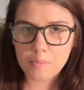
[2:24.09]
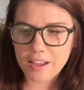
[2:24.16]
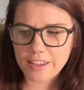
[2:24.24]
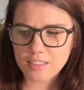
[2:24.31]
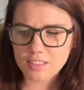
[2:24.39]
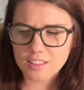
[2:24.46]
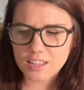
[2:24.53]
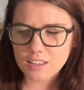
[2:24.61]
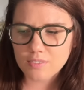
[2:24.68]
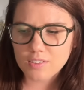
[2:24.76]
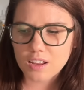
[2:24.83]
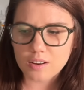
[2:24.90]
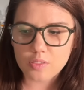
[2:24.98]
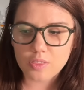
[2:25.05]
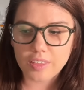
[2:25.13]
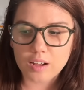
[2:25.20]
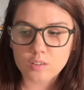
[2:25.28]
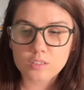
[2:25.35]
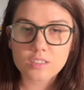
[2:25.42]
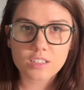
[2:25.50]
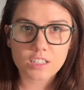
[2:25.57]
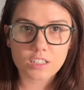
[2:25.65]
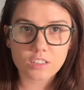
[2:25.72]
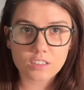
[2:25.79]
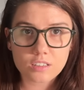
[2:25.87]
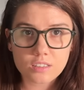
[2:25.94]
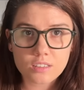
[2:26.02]
I think I've got a thousand
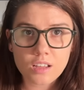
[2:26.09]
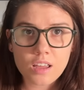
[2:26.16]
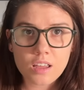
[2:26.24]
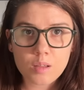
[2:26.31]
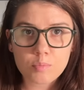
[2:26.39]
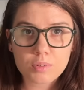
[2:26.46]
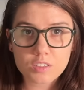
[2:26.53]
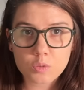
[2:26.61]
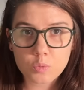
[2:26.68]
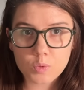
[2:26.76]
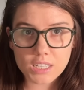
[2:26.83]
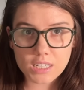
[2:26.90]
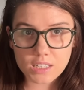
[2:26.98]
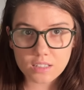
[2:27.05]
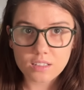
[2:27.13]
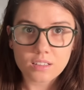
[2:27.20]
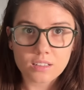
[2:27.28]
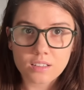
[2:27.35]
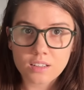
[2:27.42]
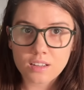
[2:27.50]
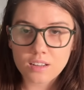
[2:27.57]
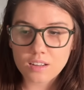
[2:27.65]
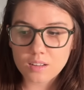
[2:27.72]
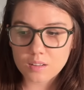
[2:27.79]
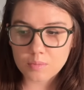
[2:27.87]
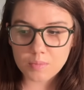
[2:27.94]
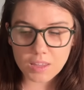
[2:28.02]
years between
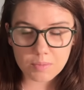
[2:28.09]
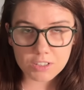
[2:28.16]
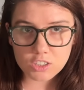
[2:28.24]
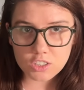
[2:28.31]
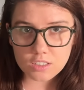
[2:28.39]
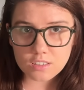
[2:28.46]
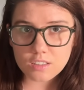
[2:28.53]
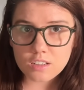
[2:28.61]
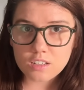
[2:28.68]
images.